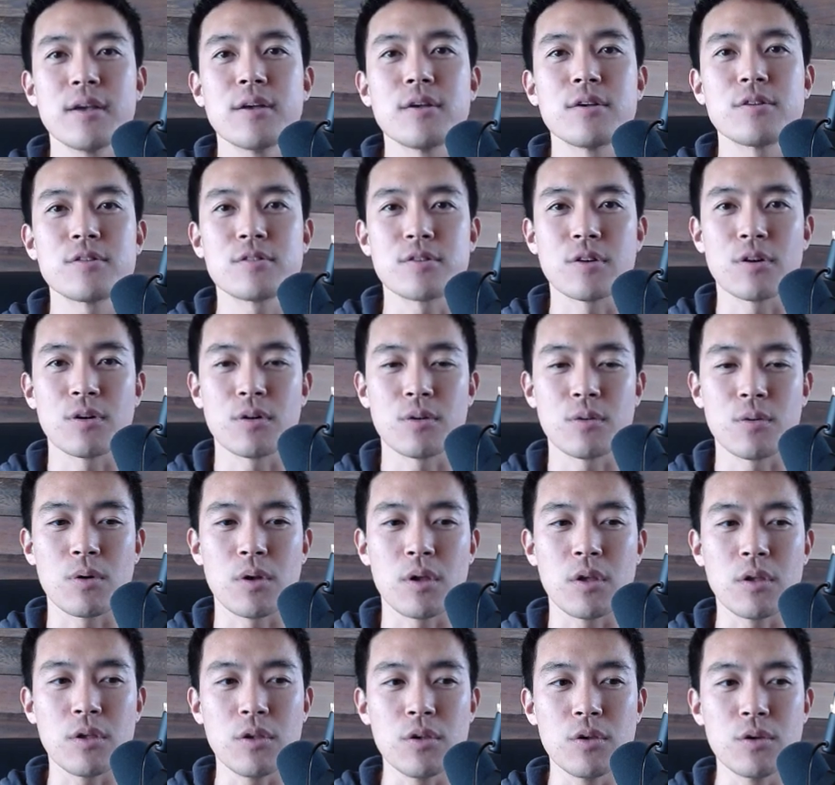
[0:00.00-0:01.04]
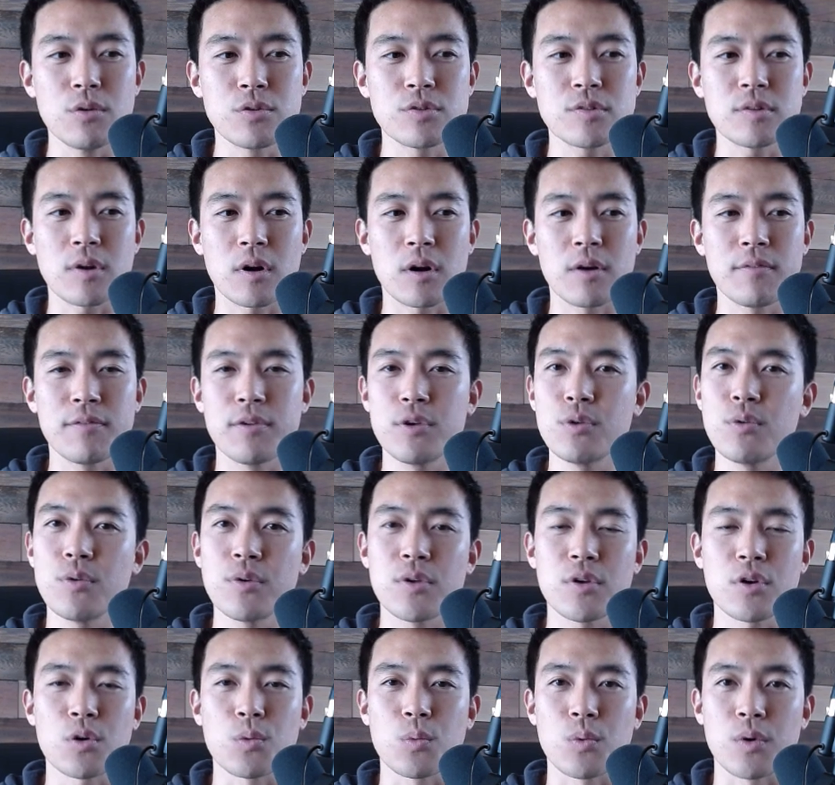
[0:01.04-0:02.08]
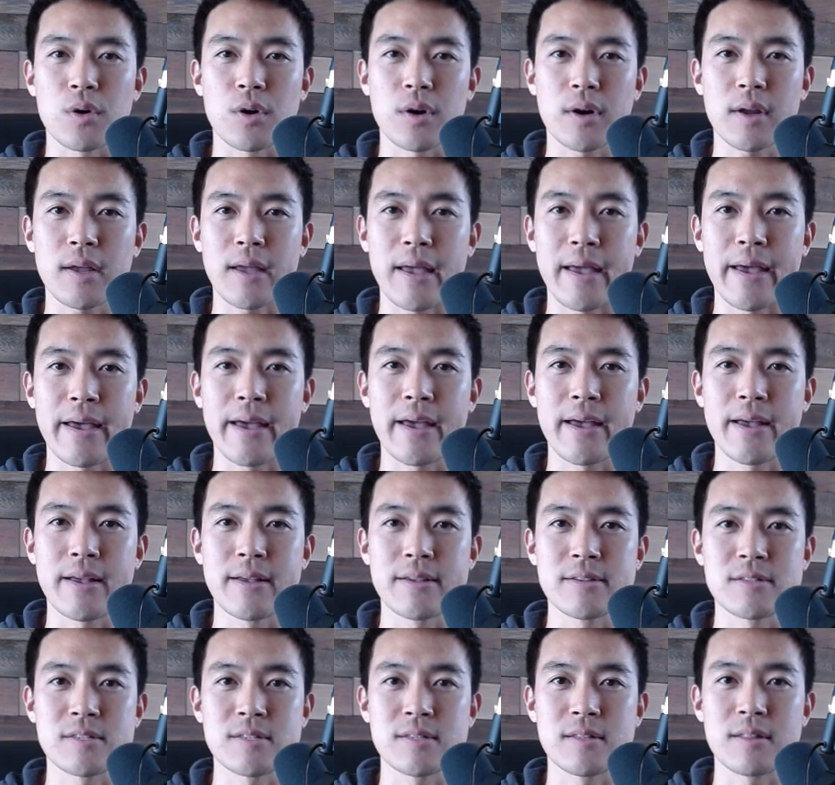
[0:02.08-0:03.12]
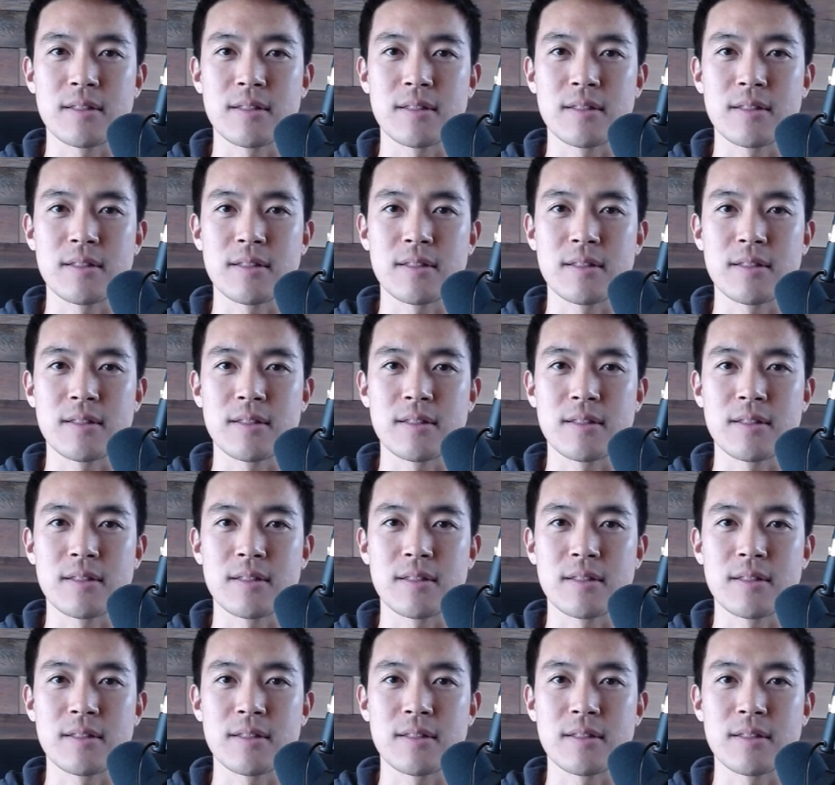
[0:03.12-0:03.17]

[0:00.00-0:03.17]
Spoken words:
So you start viewing your work as